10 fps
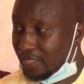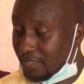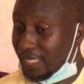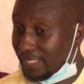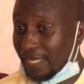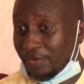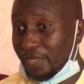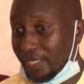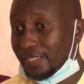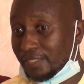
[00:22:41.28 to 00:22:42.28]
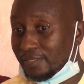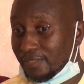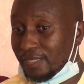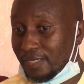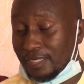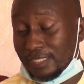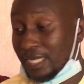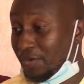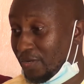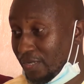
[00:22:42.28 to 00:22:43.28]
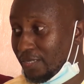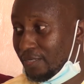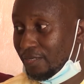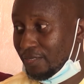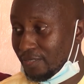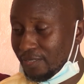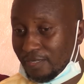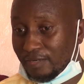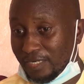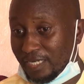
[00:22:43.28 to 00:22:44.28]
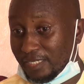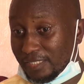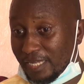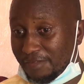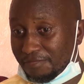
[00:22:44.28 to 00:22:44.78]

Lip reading: That's how he is. That's how he lived his life.